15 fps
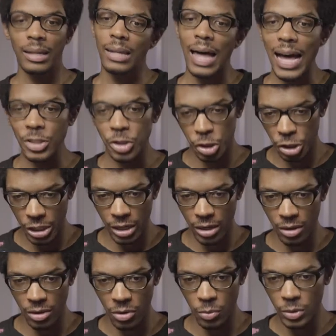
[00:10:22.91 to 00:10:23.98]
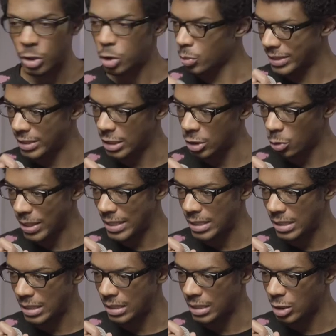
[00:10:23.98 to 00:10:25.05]
And last year was
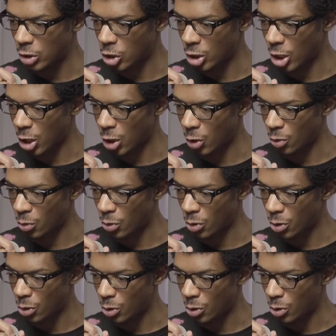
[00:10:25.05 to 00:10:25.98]
2020, so